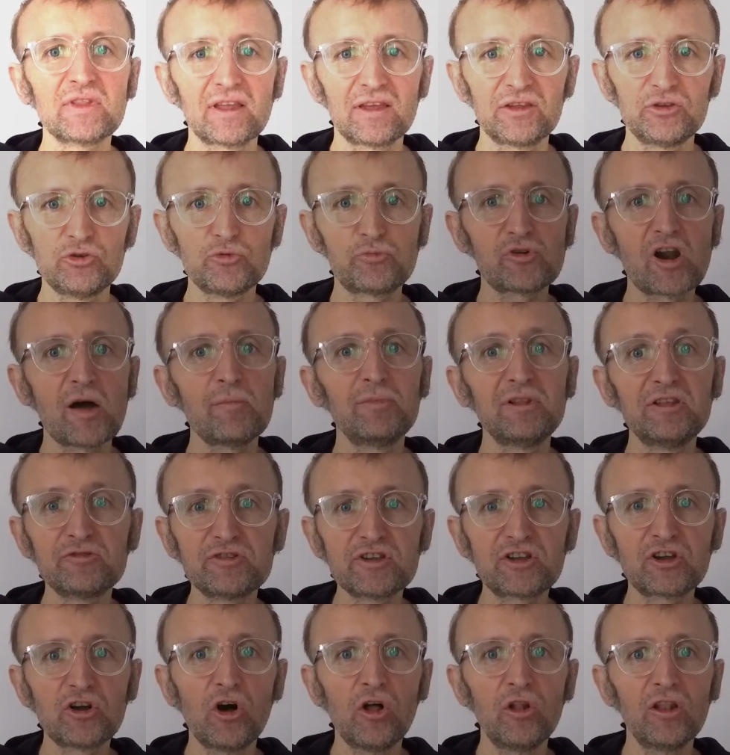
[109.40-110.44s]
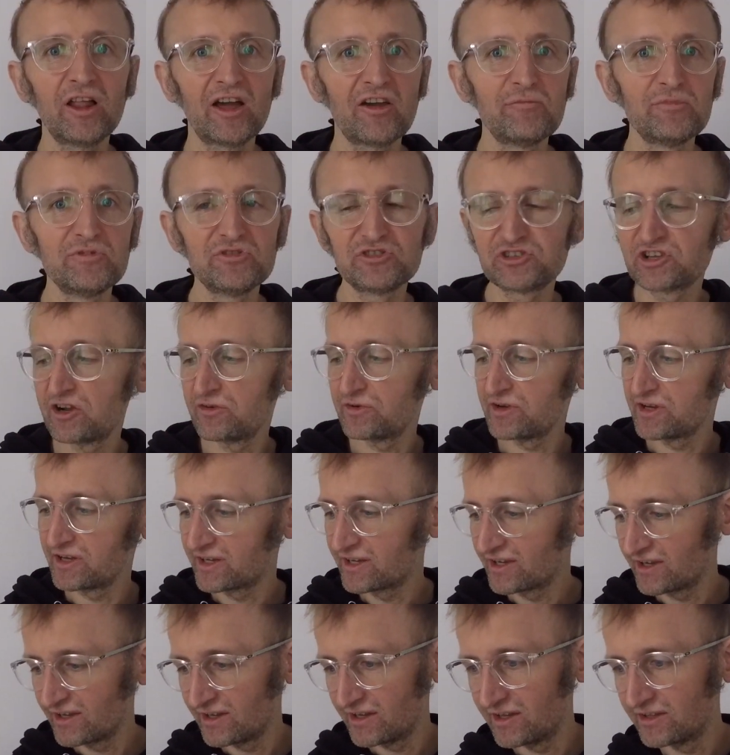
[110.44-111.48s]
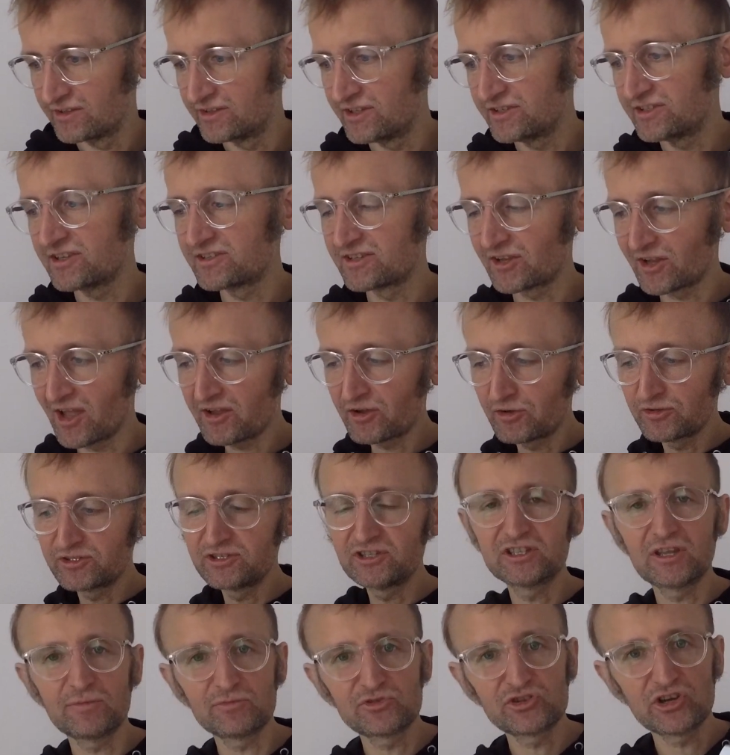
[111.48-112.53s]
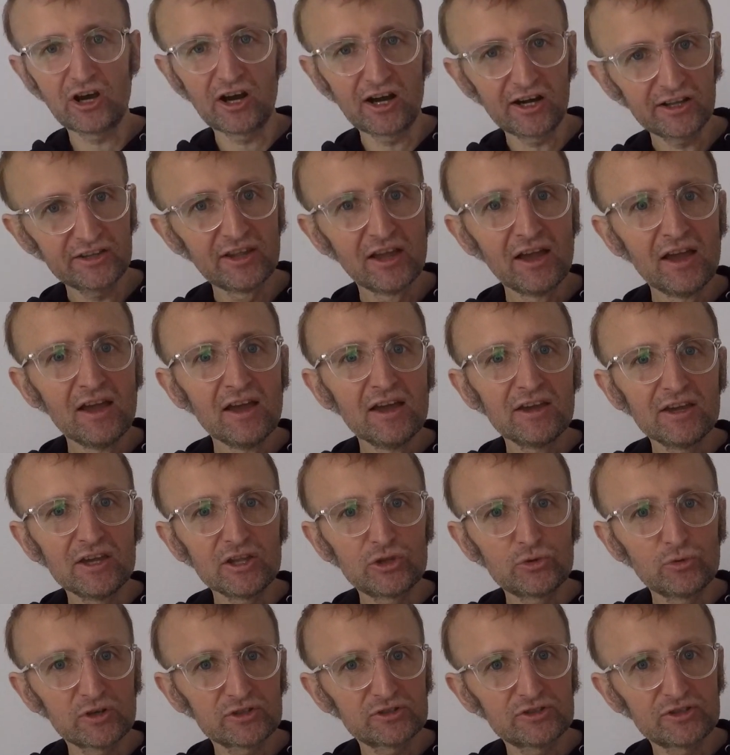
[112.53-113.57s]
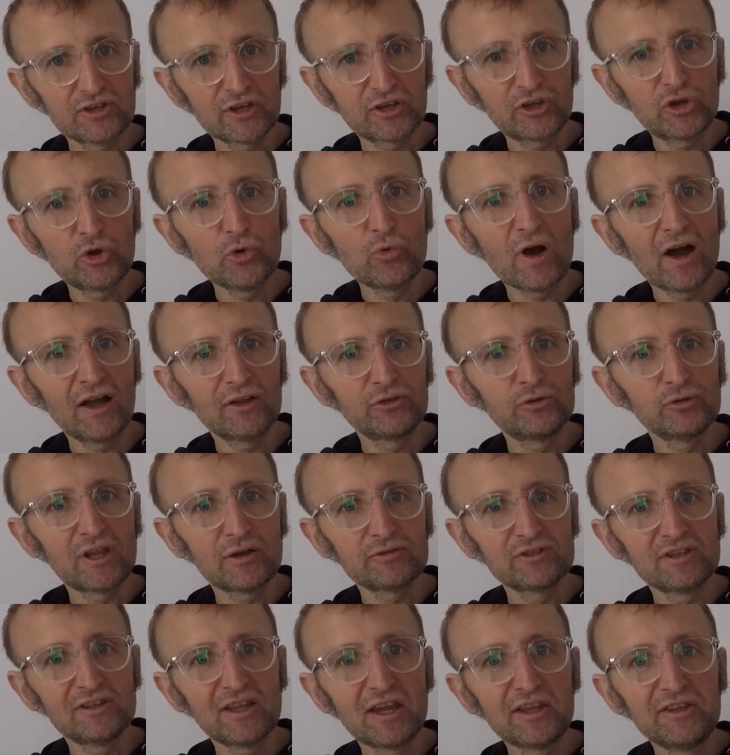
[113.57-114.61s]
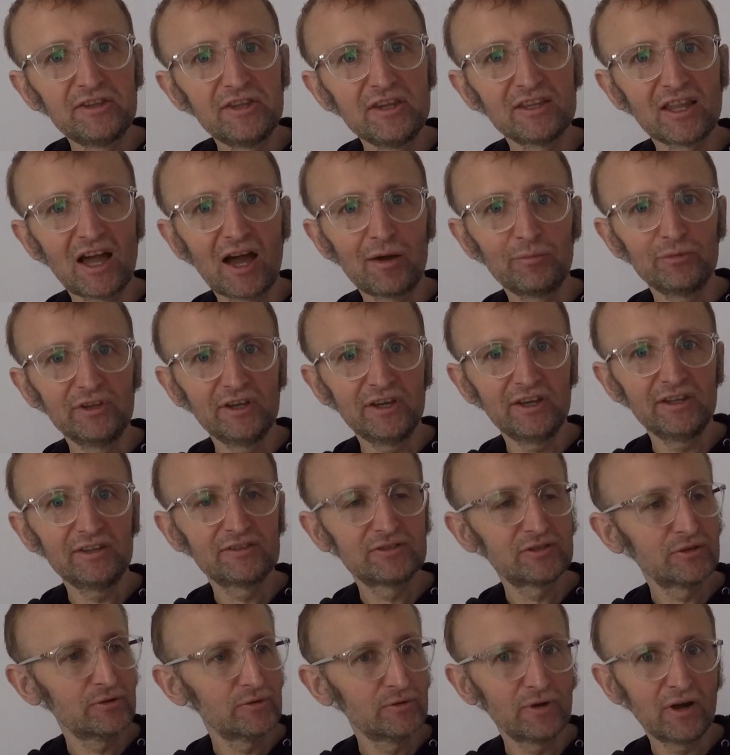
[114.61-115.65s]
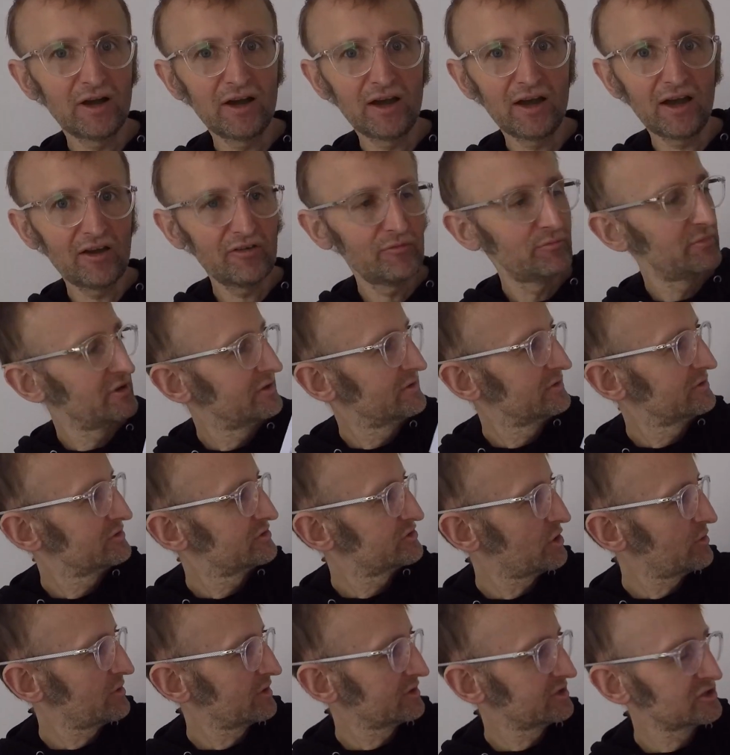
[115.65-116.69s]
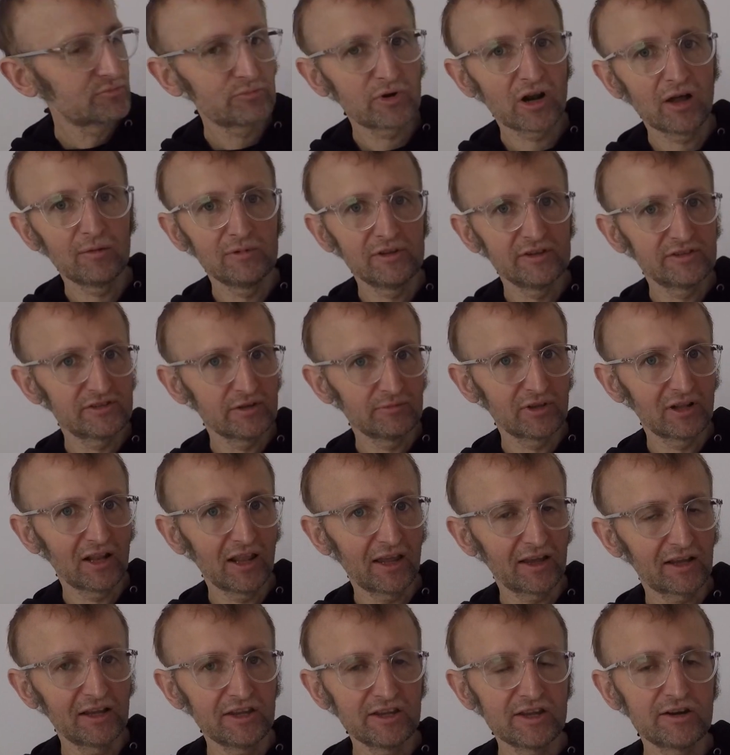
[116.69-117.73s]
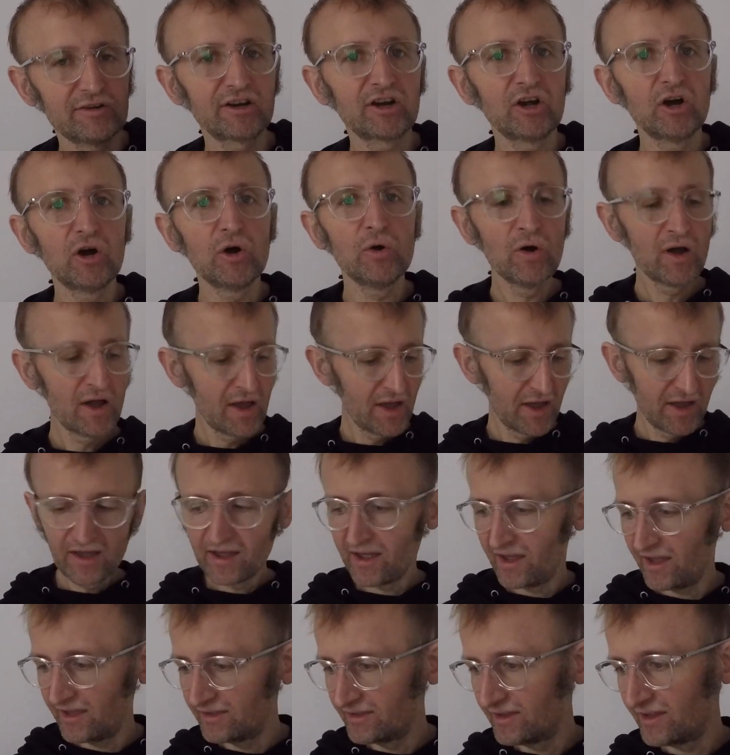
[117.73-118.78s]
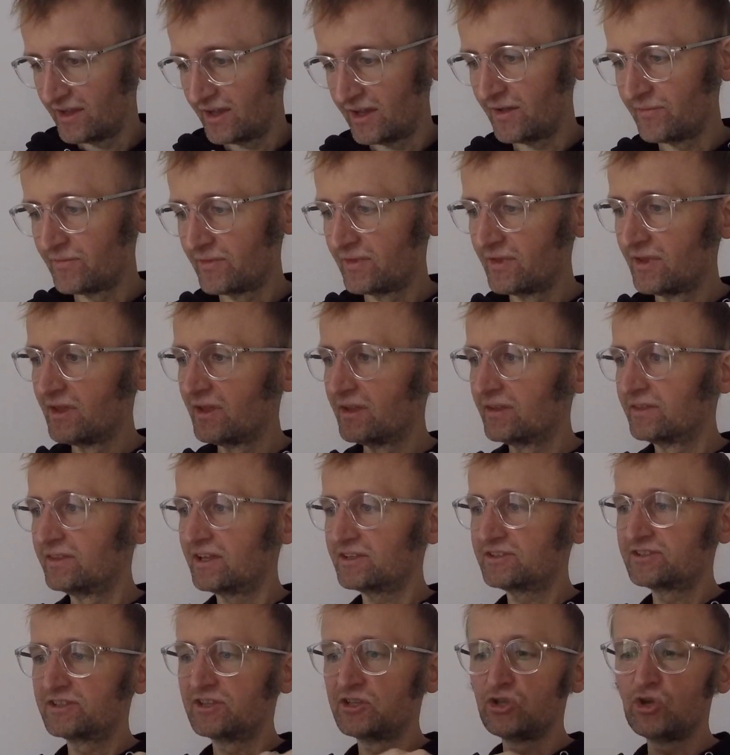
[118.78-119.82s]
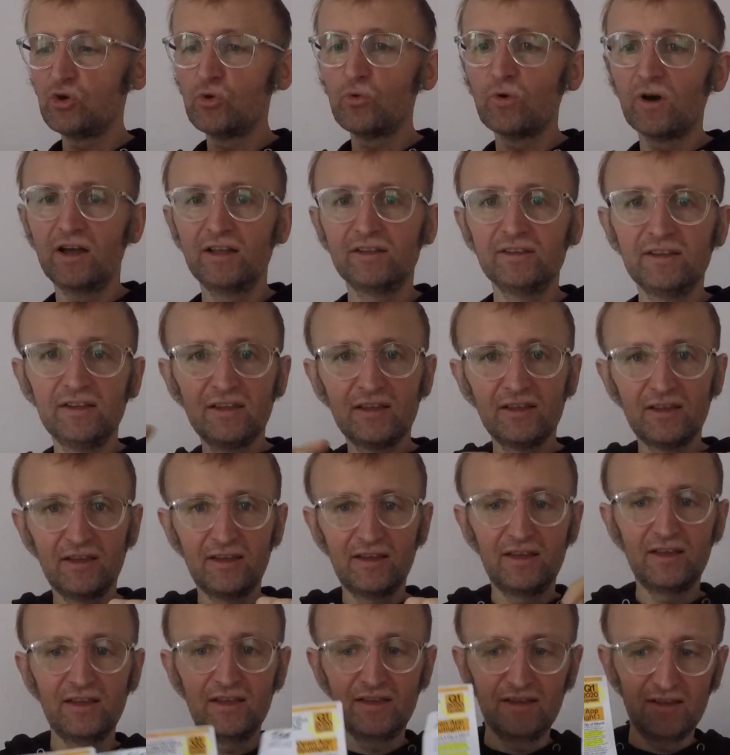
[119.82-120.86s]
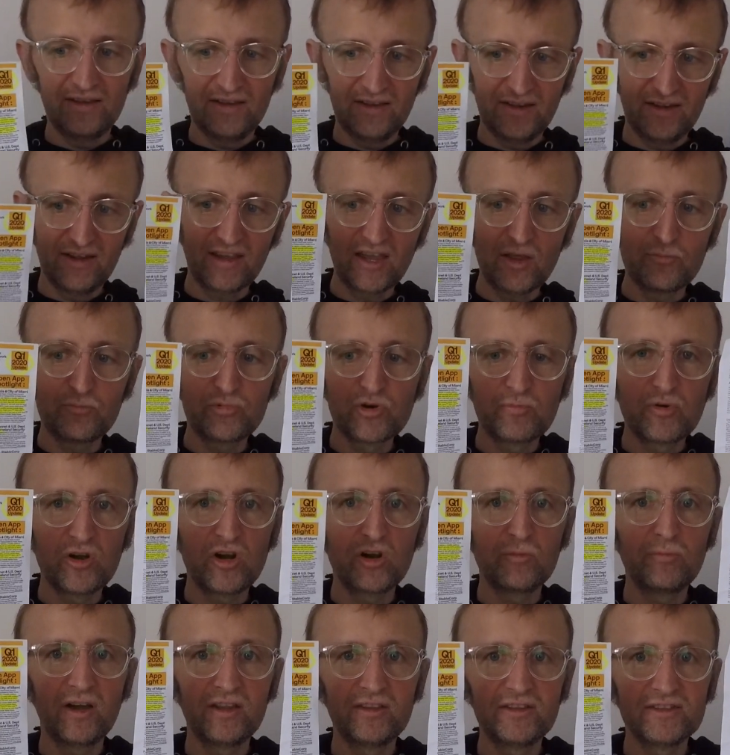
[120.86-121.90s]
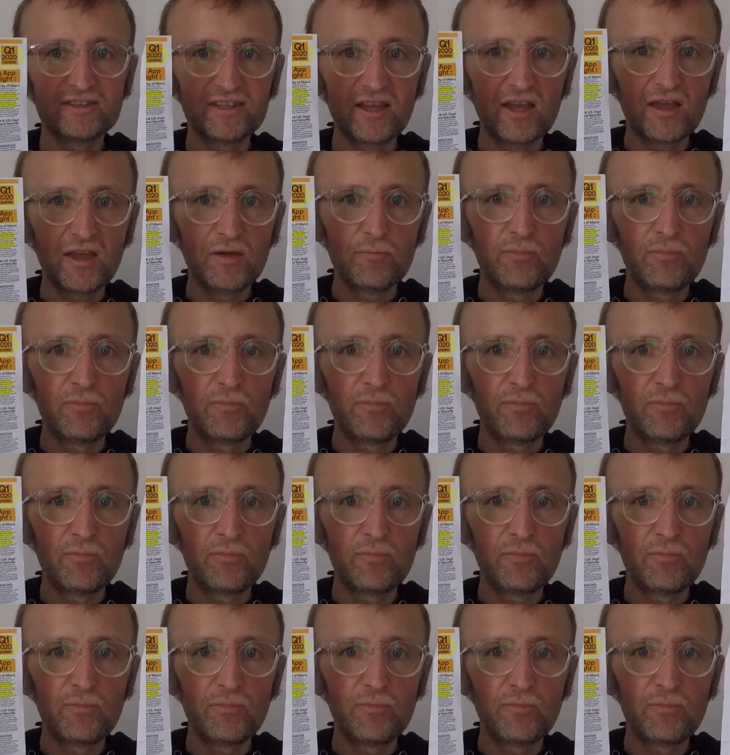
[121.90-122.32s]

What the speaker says: You probably recall I've been sharing this ecosystem chart. It was a Q1 2019 update, so I've been showing this probably something like a year ago. And that's a new one, again prepared by the same